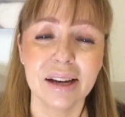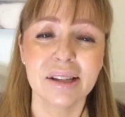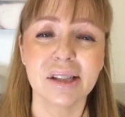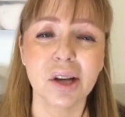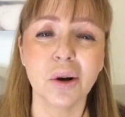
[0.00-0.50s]

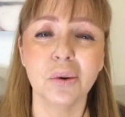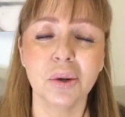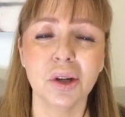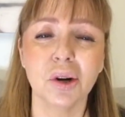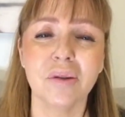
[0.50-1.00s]
So,
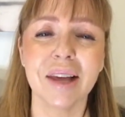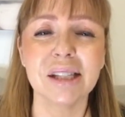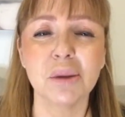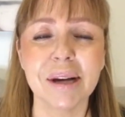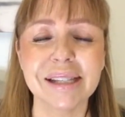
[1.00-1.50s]
you know,
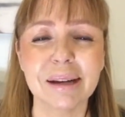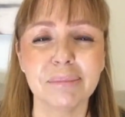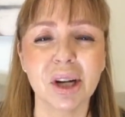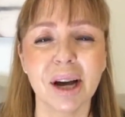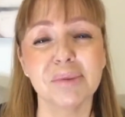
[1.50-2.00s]
that's why
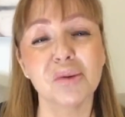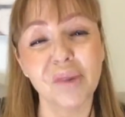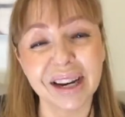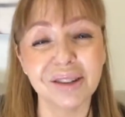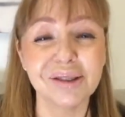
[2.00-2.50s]
sometimes
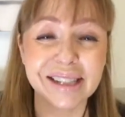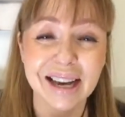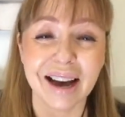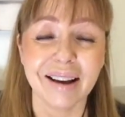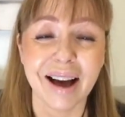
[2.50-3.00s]
retinols
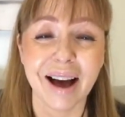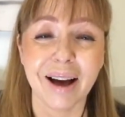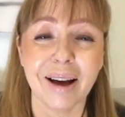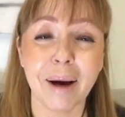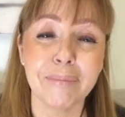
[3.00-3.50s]

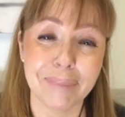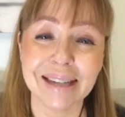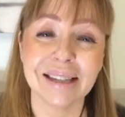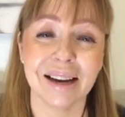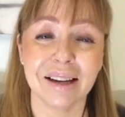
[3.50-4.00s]
are
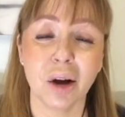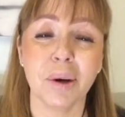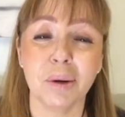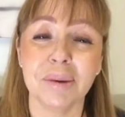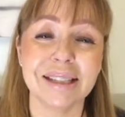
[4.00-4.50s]
better
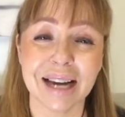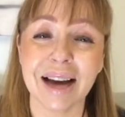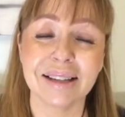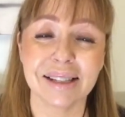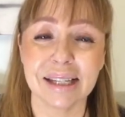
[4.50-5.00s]
going with the
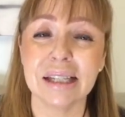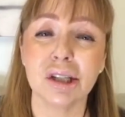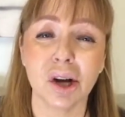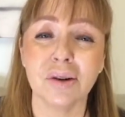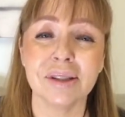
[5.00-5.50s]
darker skin
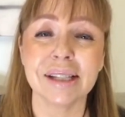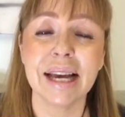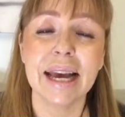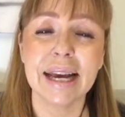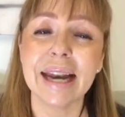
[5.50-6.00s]
tones
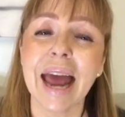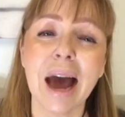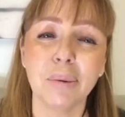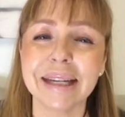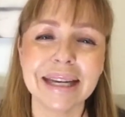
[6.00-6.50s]
in
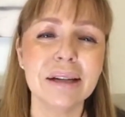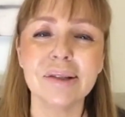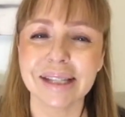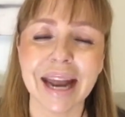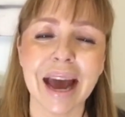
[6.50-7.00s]
how it
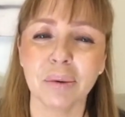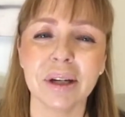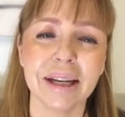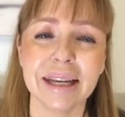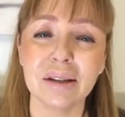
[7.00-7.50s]
heals
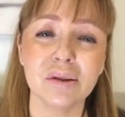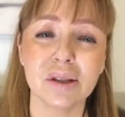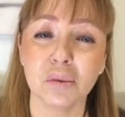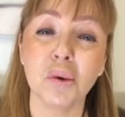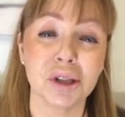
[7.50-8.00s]

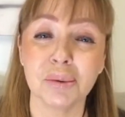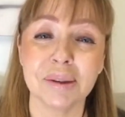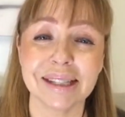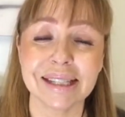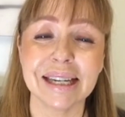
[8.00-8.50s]
and works
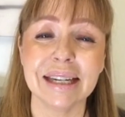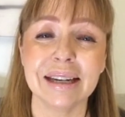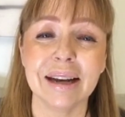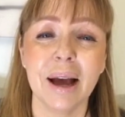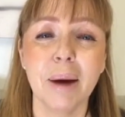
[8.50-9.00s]
with the
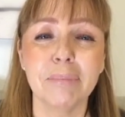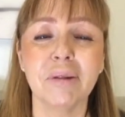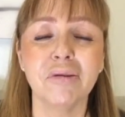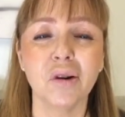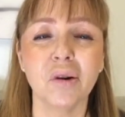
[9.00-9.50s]
skin.
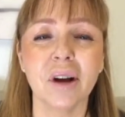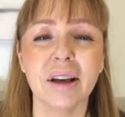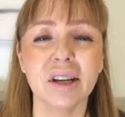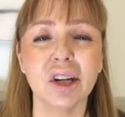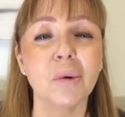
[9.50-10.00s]
But for,
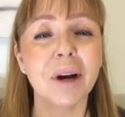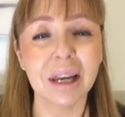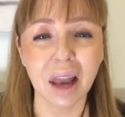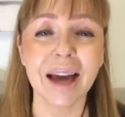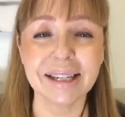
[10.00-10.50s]
you know, a
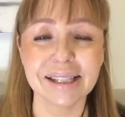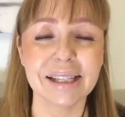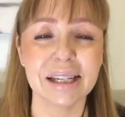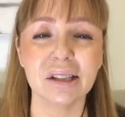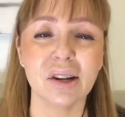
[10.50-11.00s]
lighter
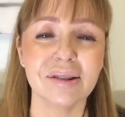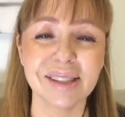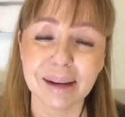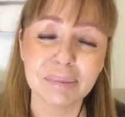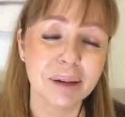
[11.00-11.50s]
skin tone,
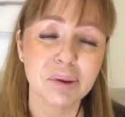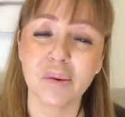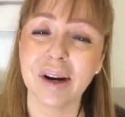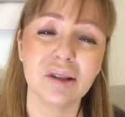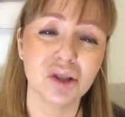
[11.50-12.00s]
sometimes
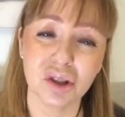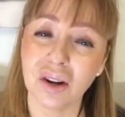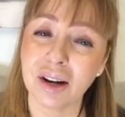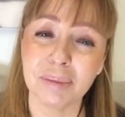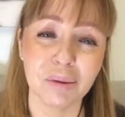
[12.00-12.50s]
retinols, you've
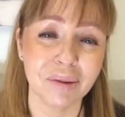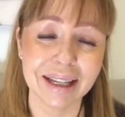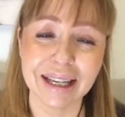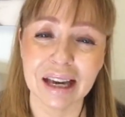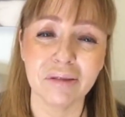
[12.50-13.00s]
got to be
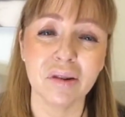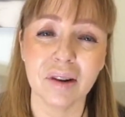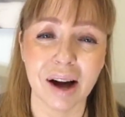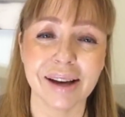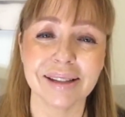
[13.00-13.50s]
really careful,
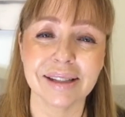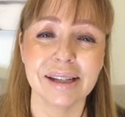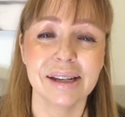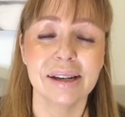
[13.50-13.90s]
guys.